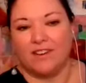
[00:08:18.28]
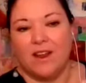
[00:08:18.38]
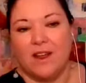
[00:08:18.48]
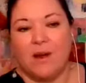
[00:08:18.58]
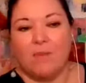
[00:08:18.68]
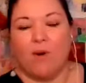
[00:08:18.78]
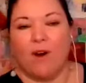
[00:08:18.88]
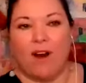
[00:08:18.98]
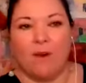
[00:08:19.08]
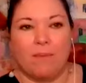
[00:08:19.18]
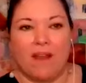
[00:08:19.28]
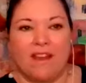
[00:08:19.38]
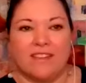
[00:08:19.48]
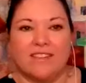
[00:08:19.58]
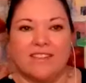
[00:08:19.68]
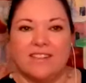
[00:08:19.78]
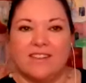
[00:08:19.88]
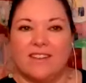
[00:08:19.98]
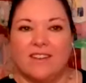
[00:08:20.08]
are more art-based.